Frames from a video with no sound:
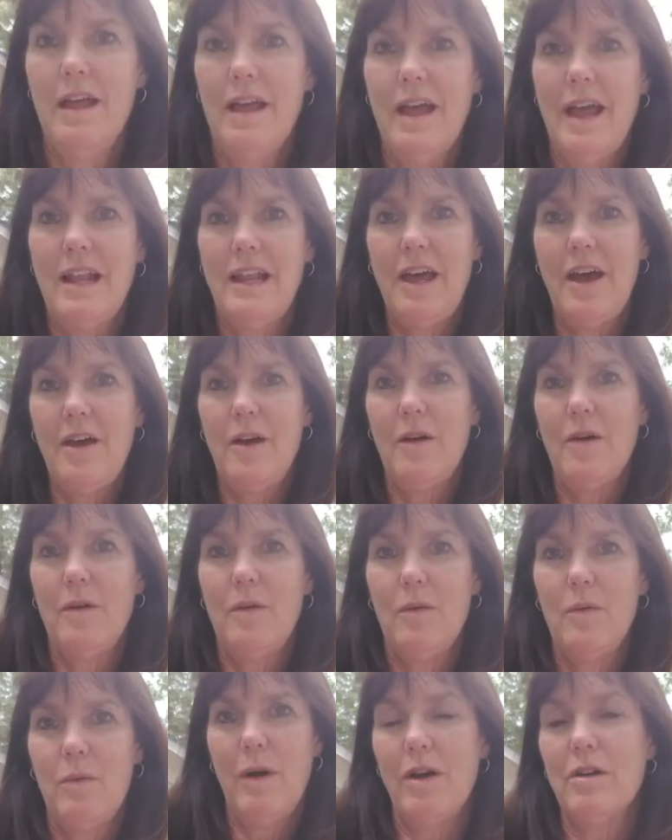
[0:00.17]
Hello,
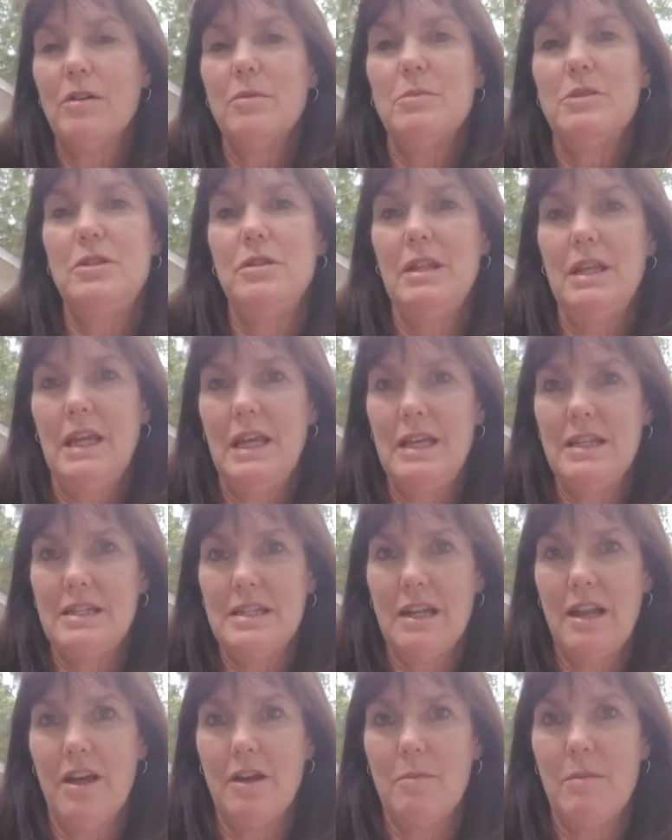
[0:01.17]
welcome to the East
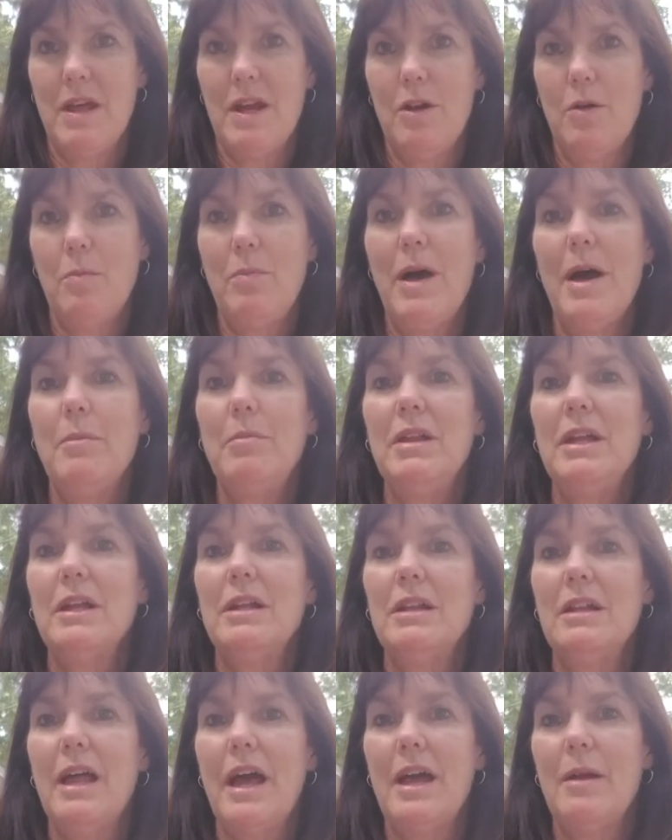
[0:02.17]
Longmeadow
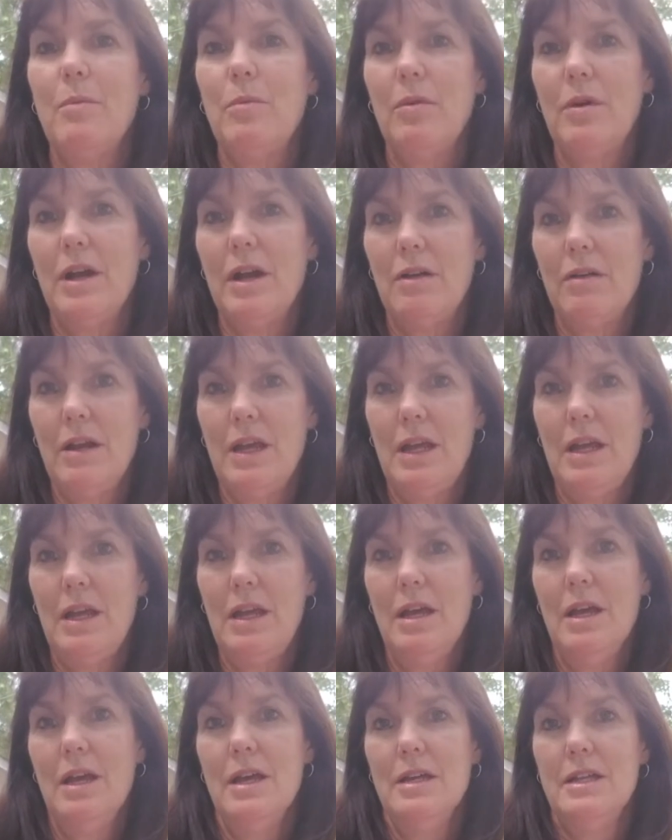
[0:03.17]
Public Library
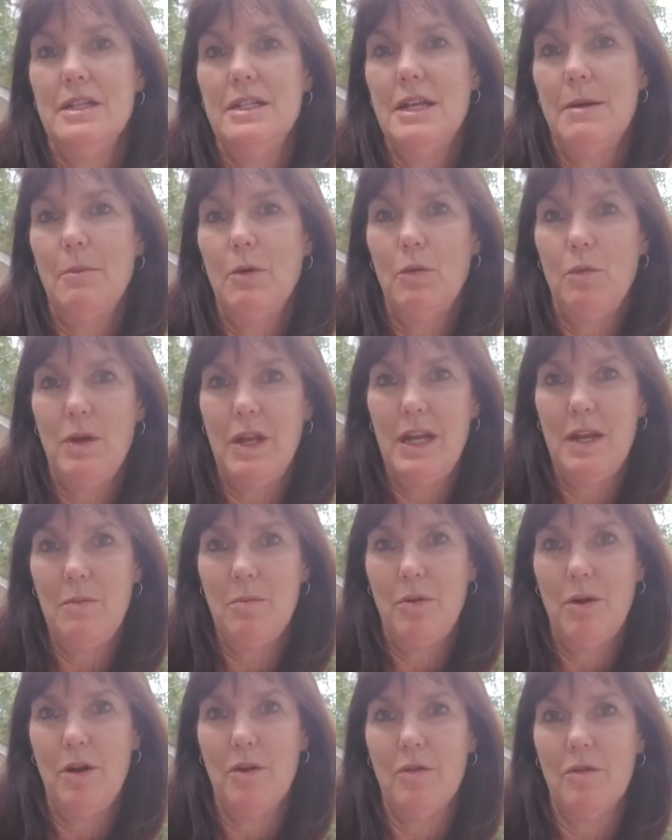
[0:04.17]
Summer Reading
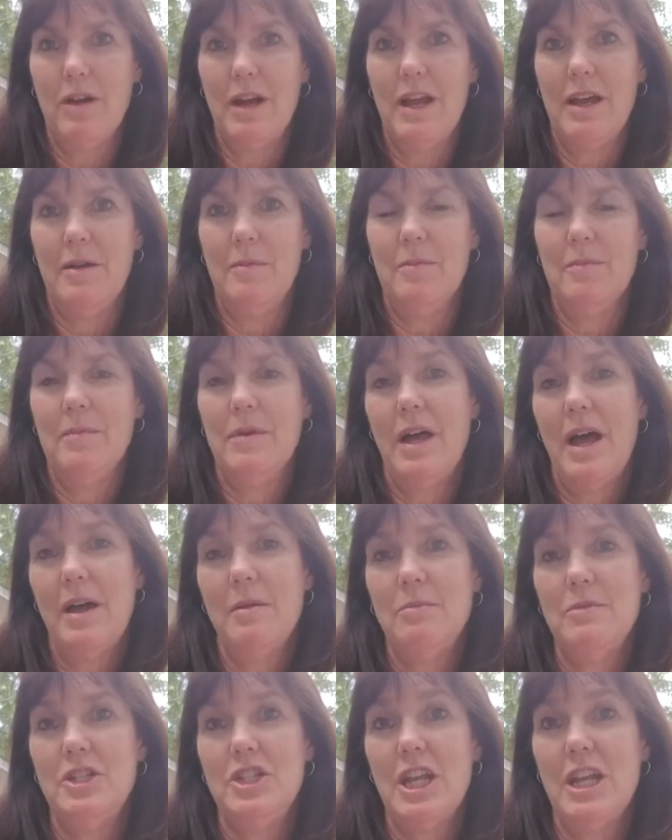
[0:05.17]
Program.
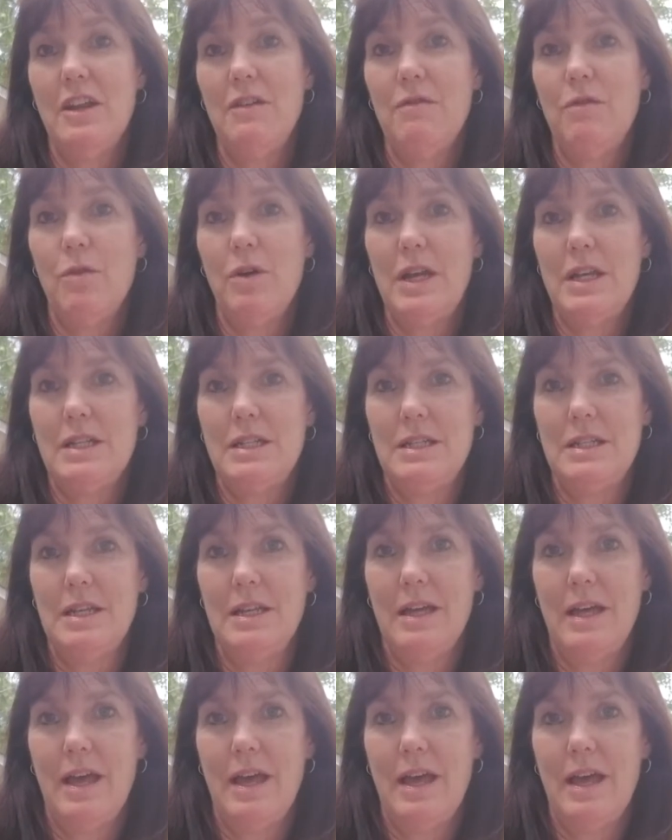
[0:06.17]
I'm Jenny Voigt.